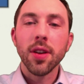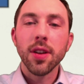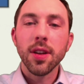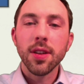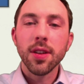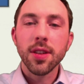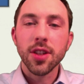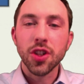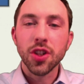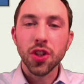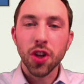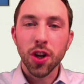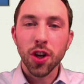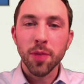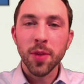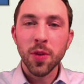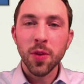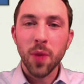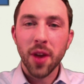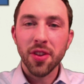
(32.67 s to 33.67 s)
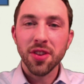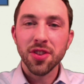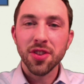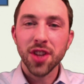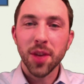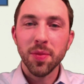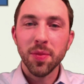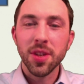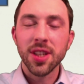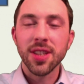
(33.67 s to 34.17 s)
determine whether
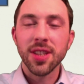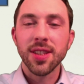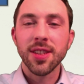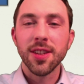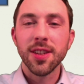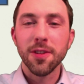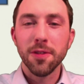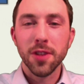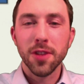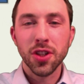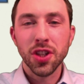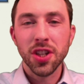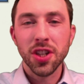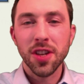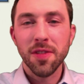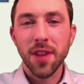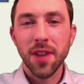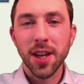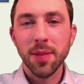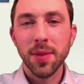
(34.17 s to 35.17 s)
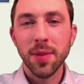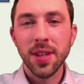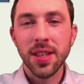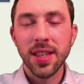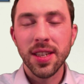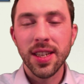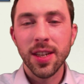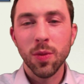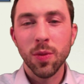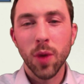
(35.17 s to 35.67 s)
someone is deficient in vitamin
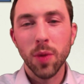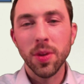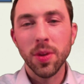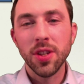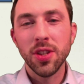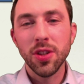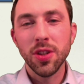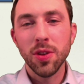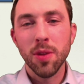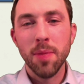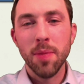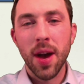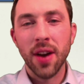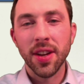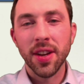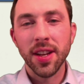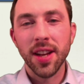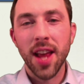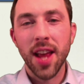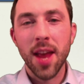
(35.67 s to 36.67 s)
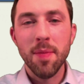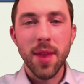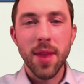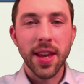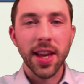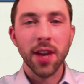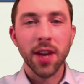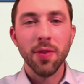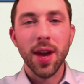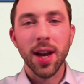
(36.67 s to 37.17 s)
D and what we do about it, and
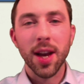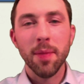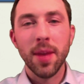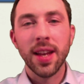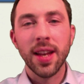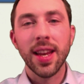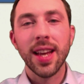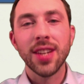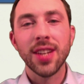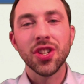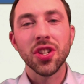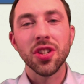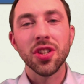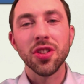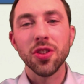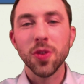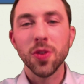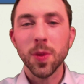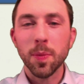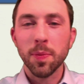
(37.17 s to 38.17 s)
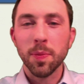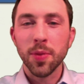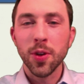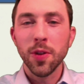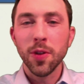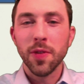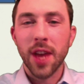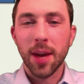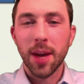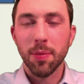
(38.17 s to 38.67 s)
making recommendations to
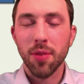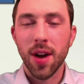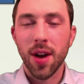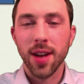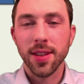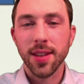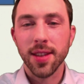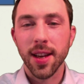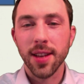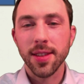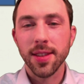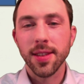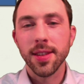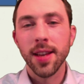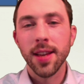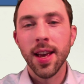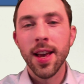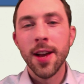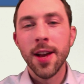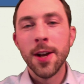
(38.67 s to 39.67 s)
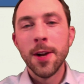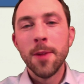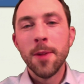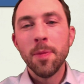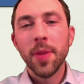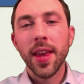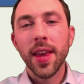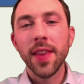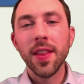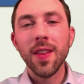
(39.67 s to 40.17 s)
improve that process.
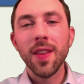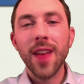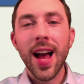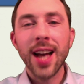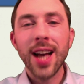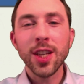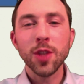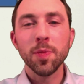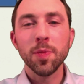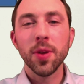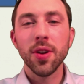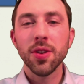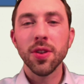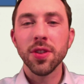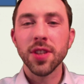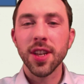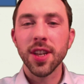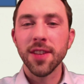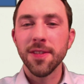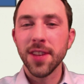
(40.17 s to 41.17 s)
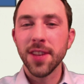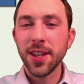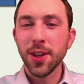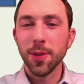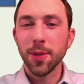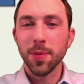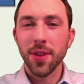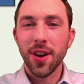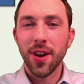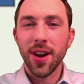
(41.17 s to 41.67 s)
In the last post and
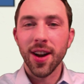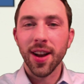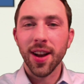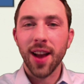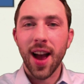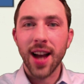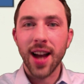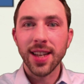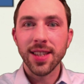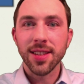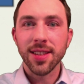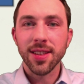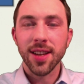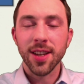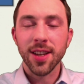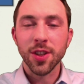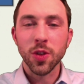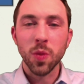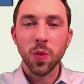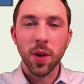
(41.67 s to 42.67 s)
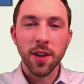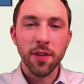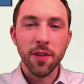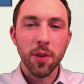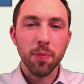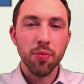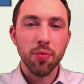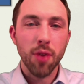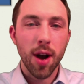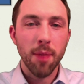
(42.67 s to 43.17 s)
video blog, I discussed one of
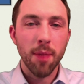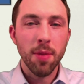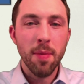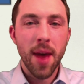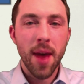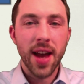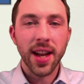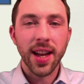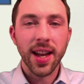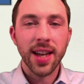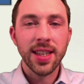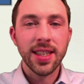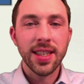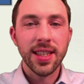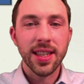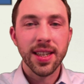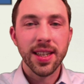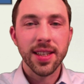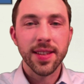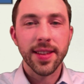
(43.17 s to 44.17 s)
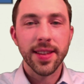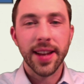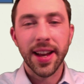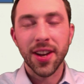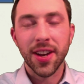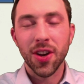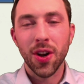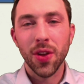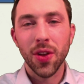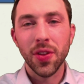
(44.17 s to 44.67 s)
the problematic ideas that I
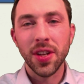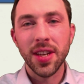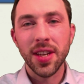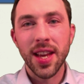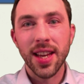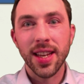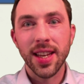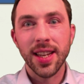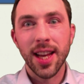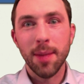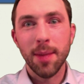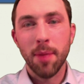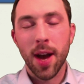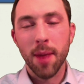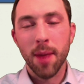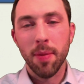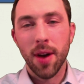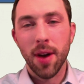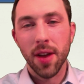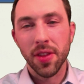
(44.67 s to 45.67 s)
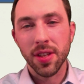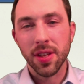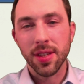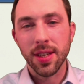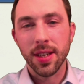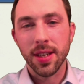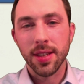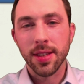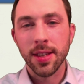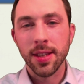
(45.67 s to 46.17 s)
call the naked ape
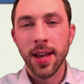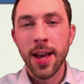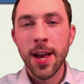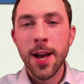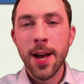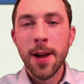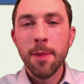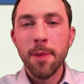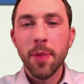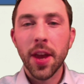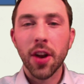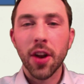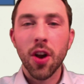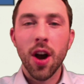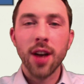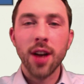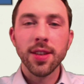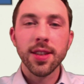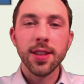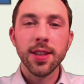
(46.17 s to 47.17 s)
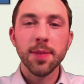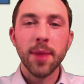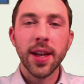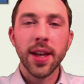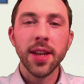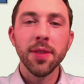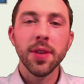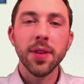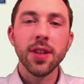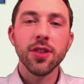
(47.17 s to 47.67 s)
hypothesis that causes
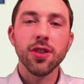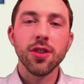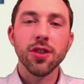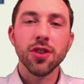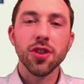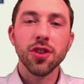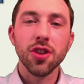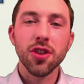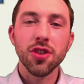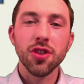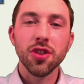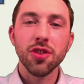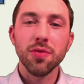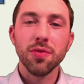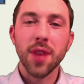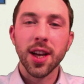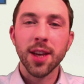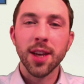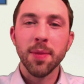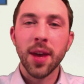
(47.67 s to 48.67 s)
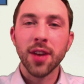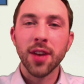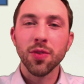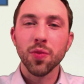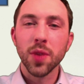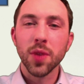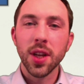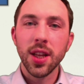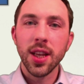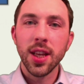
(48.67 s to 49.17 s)
many researchers to
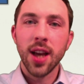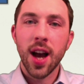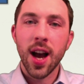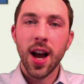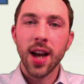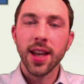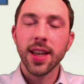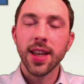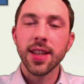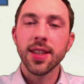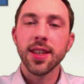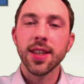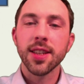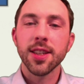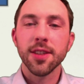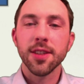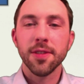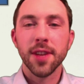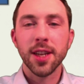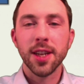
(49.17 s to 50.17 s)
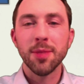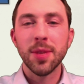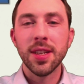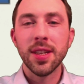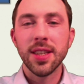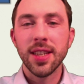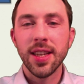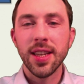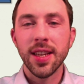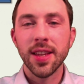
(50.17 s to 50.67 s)
recommend really high intakes of vitamin
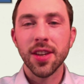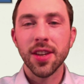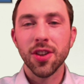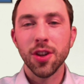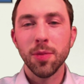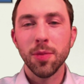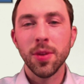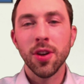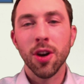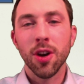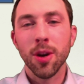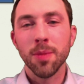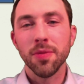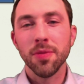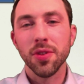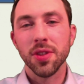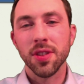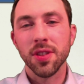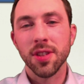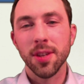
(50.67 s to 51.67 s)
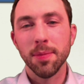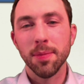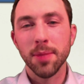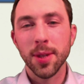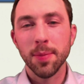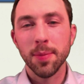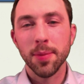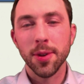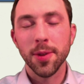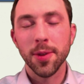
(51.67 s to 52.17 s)
D that could be harmful to some
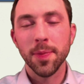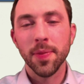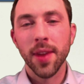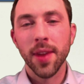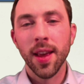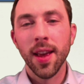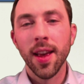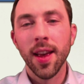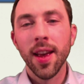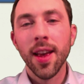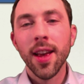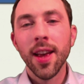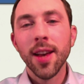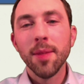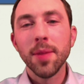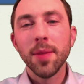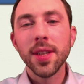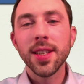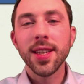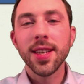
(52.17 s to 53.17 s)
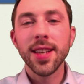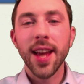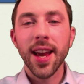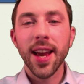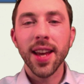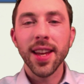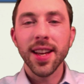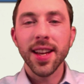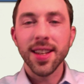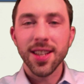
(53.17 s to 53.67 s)
people. But
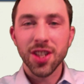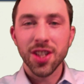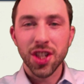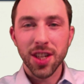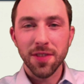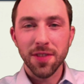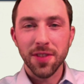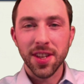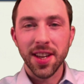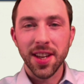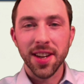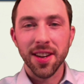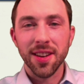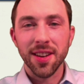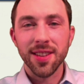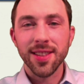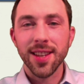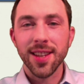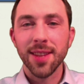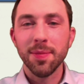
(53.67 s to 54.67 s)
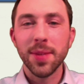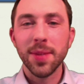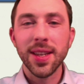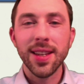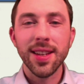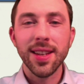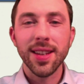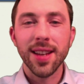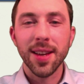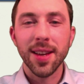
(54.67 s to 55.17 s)
today I'd like to shift gears and
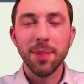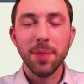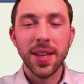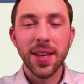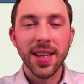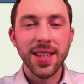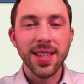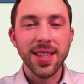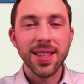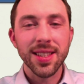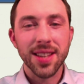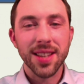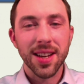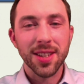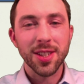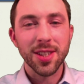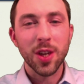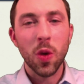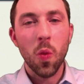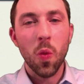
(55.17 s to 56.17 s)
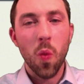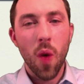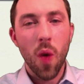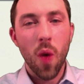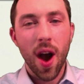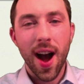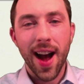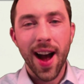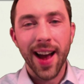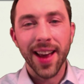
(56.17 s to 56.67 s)
begin discussing
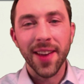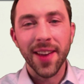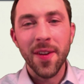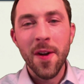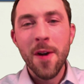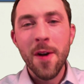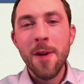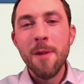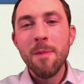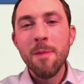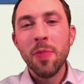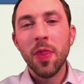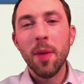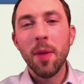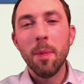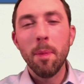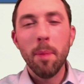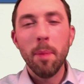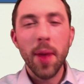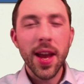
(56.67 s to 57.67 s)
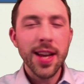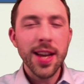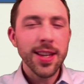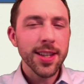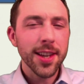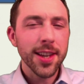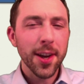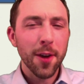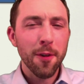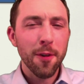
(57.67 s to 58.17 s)
why the
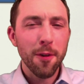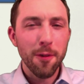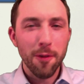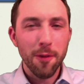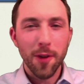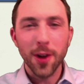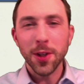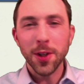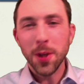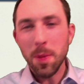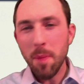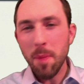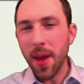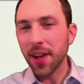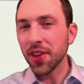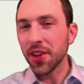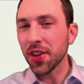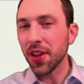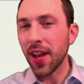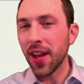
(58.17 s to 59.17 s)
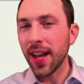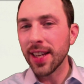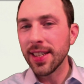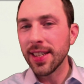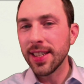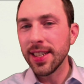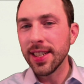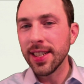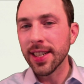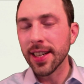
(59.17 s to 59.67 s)
basic fundamental
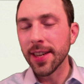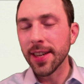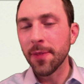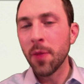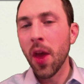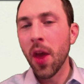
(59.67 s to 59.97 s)
idea